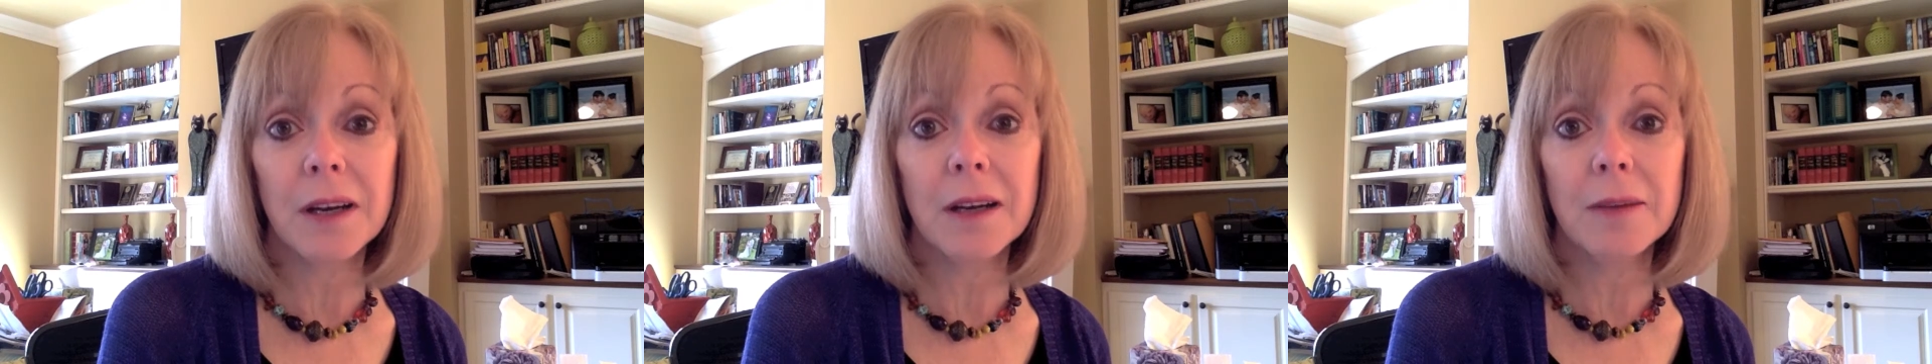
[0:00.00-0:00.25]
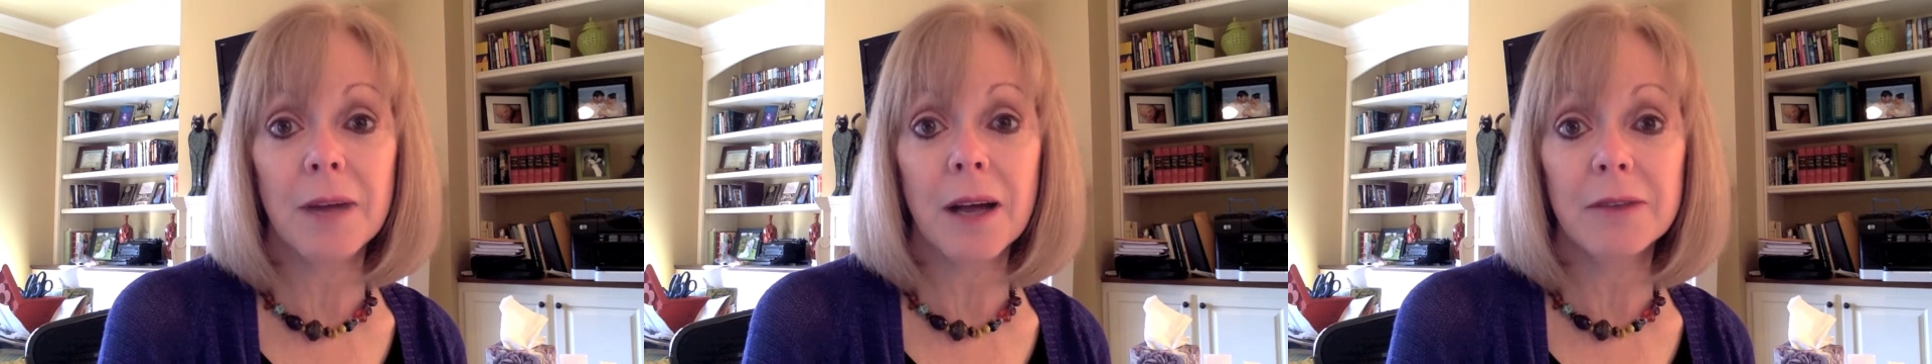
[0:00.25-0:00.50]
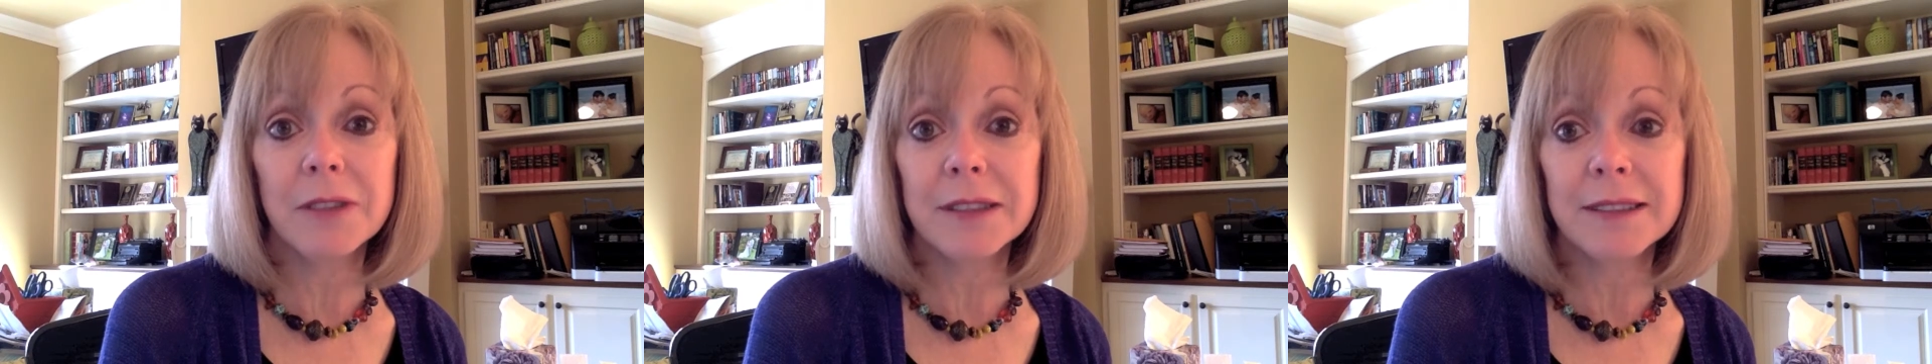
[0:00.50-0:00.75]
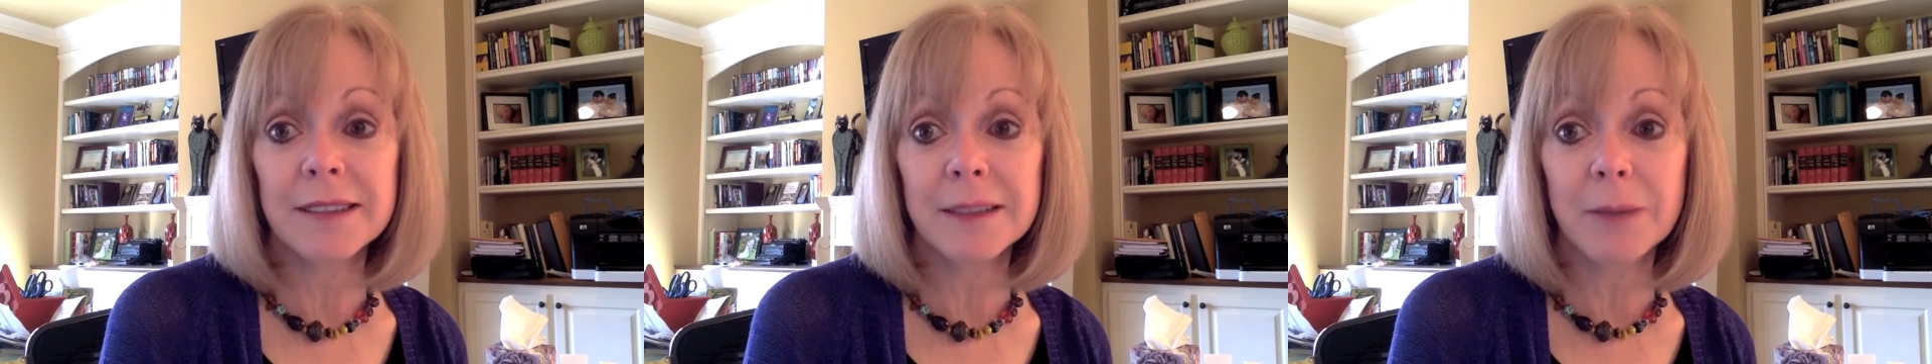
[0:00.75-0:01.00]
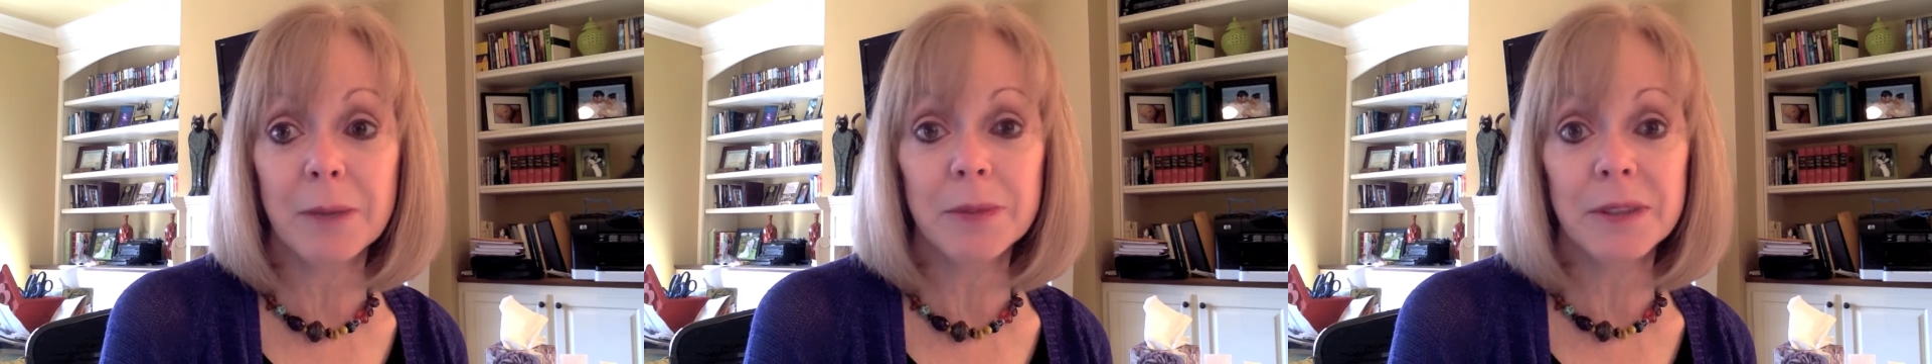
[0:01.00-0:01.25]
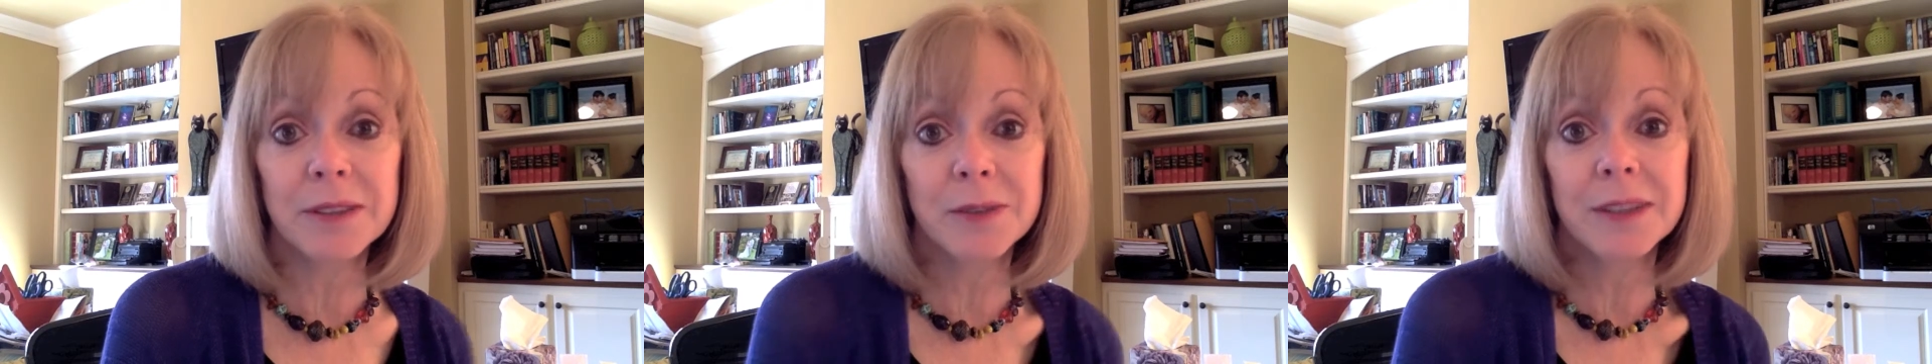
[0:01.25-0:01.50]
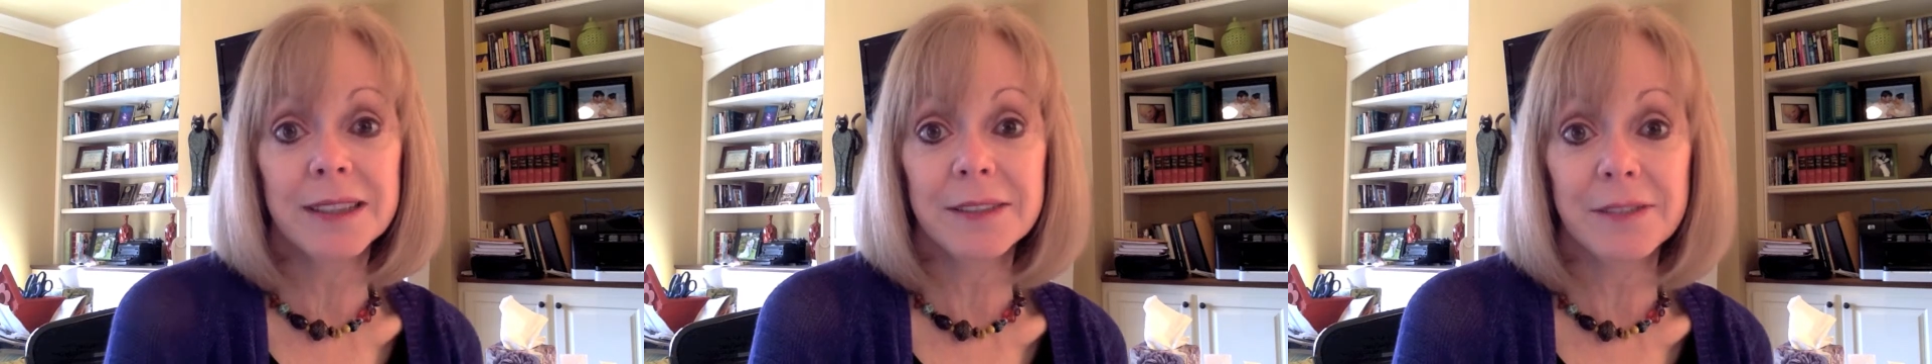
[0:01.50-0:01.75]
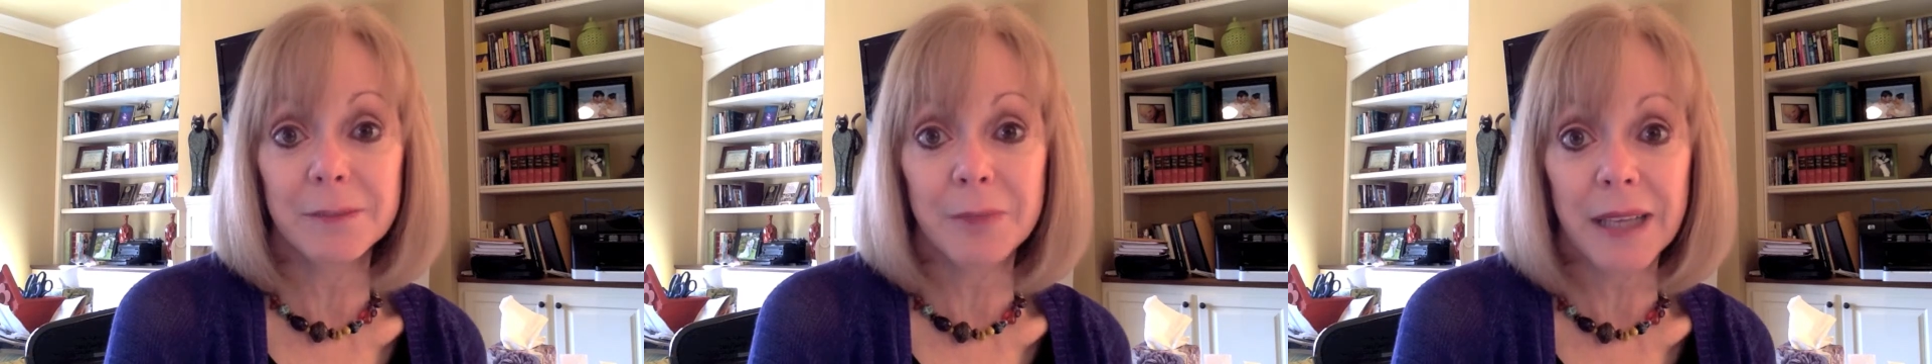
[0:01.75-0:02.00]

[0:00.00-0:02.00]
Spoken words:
Obviously, my books wouldn't even